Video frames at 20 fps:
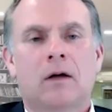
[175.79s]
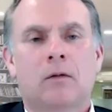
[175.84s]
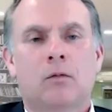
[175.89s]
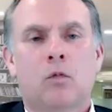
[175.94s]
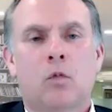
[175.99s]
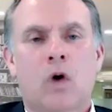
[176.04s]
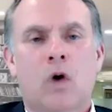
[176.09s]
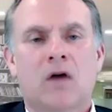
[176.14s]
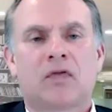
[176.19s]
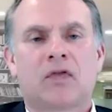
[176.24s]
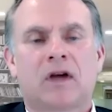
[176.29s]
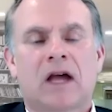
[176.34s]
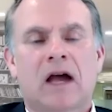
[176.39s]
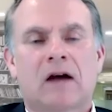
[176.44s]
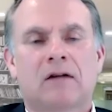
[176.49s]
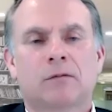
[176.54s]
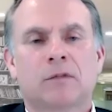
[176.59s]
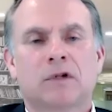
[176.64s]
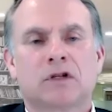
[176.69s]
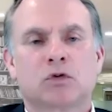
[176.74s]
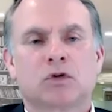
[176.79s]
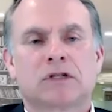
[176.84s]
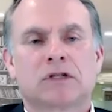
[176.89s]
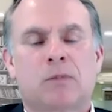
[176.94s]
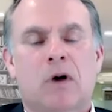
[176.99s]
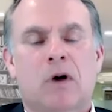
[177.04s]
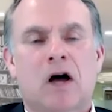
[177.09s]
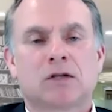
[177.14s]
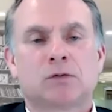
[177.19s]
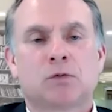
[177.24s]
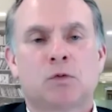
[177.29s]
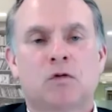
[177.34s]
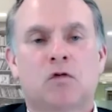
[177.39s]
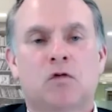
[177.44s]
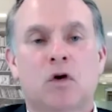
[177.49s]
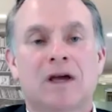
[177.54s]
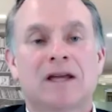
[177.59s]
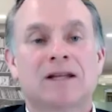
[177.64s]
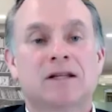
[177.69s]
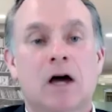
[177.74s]
what the government's responsible
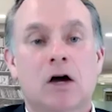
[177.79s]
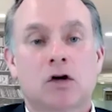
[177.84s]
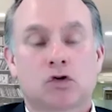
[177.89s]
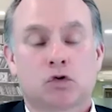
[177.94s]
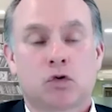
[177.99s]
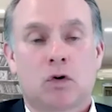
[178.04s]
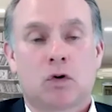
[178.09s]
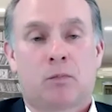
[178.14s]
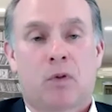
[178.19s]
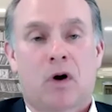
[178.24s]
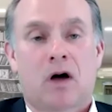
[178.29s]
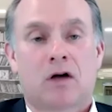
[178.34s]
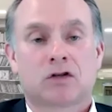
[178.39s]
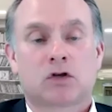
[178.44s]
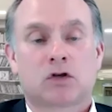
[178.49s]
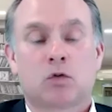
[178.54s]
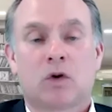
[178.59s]
for. Industrial policy.